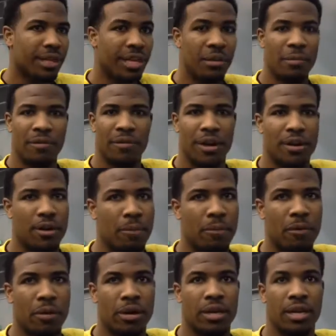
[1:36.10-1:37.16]
It'll be very
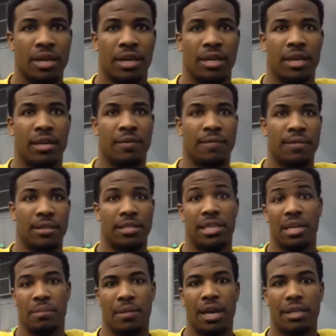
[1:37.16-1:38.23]
important. It'll give the
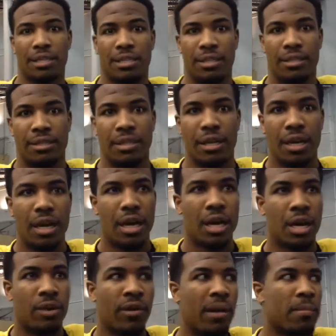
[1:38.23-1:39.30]
team next year
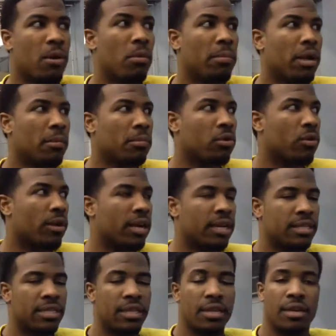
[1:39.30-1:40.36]
a great momentum going
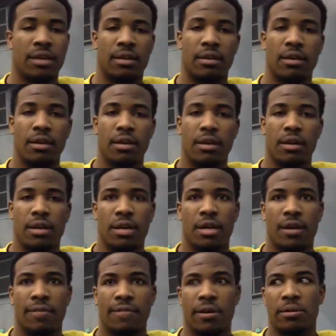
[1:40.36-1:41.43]
into their
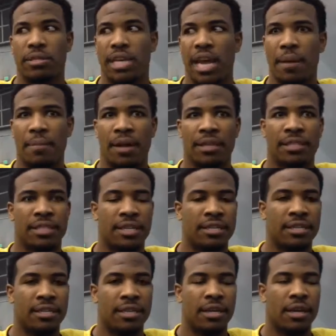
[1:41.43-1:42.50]
first game next
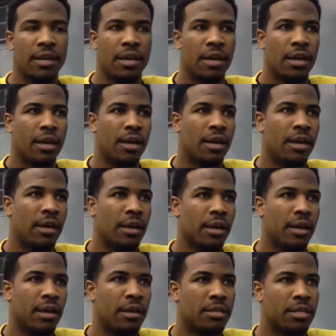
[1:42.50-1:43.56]
season. And
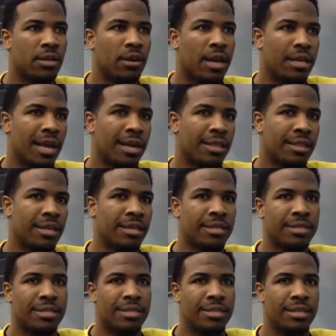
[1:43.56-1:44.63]
so I think
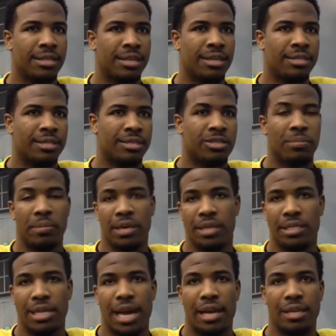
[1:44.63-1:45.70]
it's a
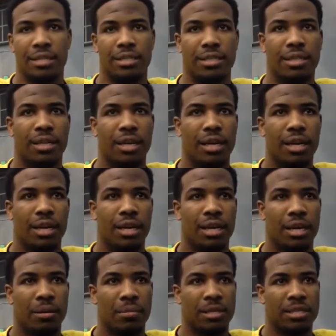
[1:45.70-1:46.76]
tremendous challenge,
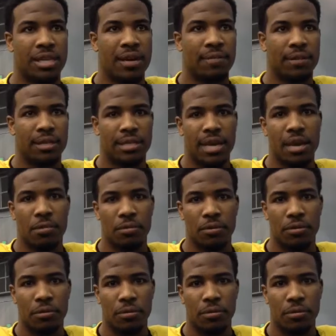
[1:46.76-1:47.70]
but it's definitely attainable.